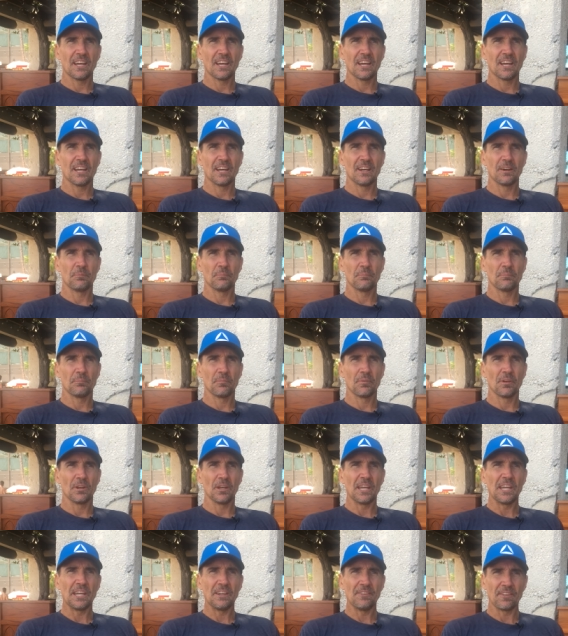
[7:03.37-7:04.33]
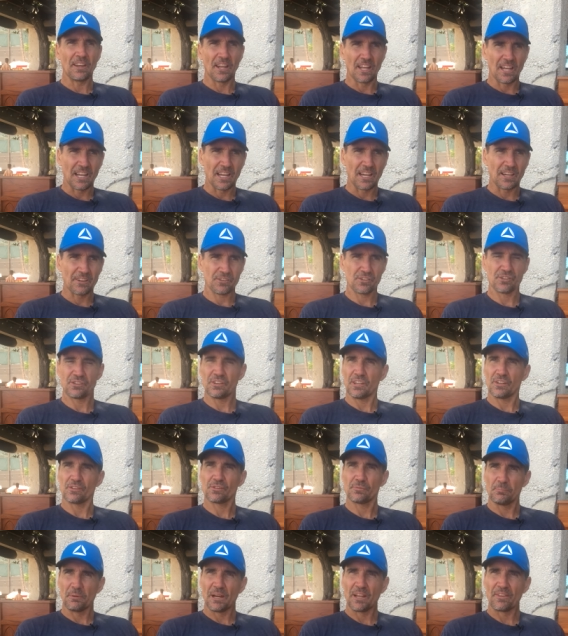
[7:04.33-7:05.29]
in the last
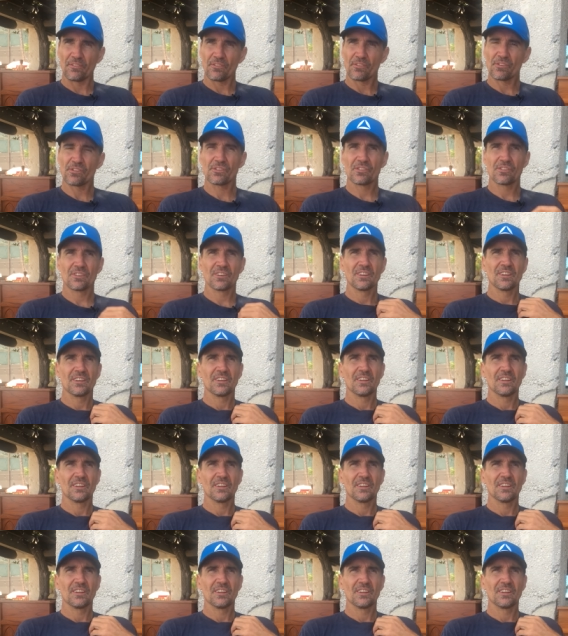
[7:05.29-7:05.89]
6 months,